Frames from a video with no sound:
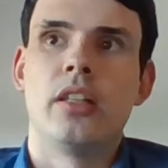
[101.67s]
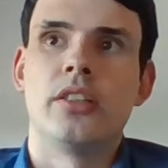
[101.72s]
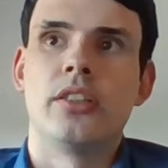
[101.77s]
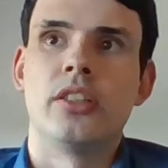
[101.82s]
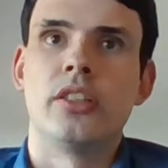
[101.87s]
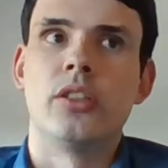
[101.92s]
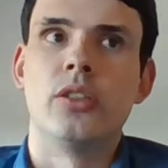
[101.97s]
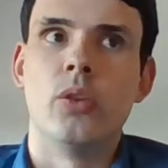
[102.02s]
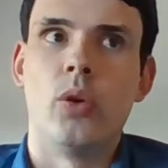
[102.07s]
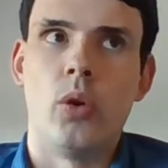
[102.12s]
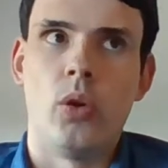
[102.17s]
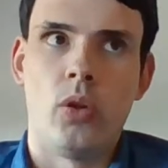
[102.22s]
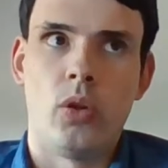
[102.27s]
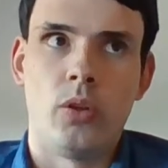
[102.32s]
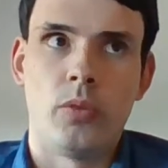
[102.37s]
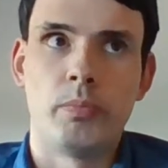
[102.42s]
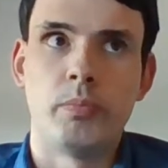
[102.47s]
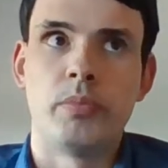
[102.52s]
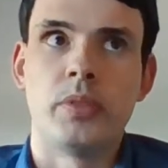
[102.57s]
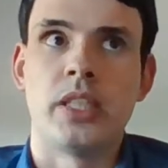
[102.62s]
the
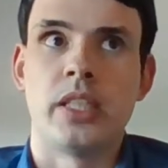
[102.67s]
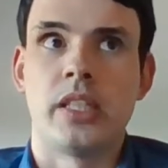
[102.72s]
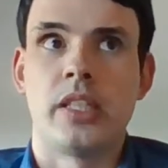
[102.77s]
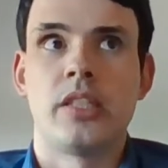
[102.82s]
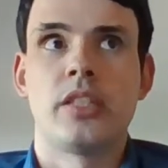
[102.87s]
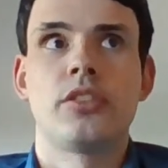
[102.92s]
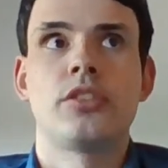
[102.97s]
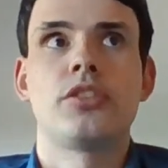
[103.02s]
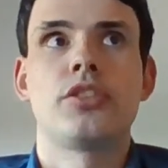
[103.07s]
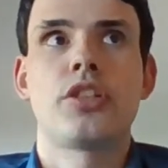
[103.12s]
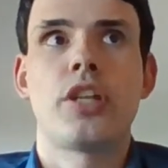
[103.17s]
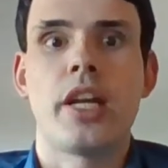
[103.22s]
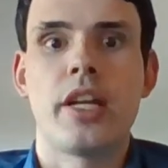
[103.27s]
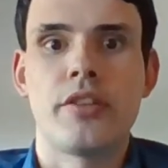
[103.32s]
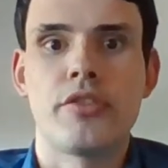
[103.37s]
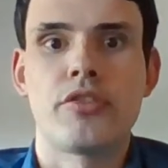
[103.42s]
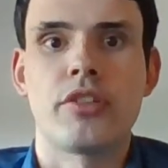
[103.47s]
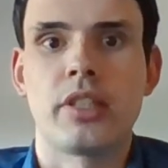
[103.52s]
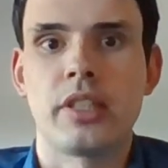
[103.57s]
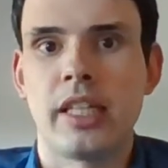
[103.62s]
goal be
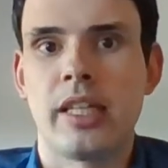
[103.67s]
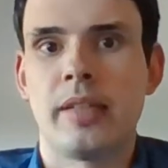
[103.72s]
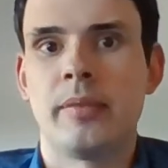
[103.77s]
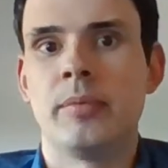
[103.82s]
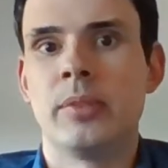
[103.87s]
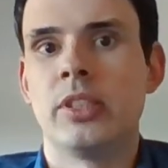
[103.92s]
changing them